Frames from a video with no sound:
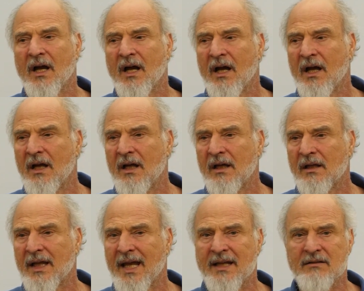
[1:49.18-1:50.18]

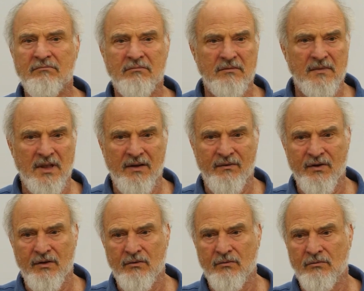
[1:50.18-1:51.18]
And if
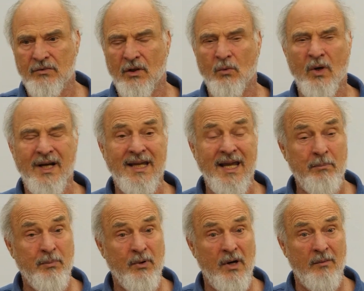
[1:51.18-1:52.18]
you don't want to
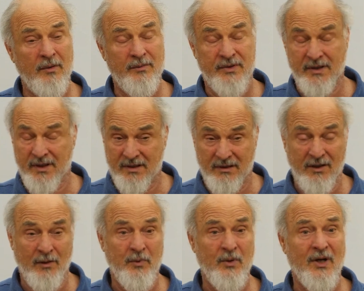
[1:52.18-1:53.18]
get problems, this will
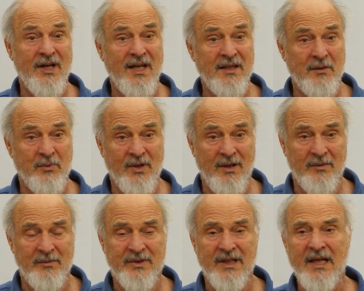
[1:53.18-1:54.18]
help you not get the
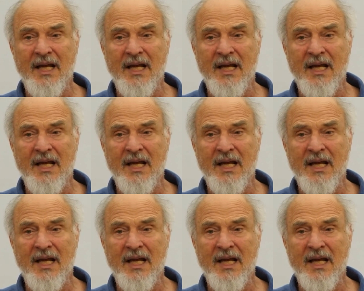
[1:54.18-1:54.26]
problems.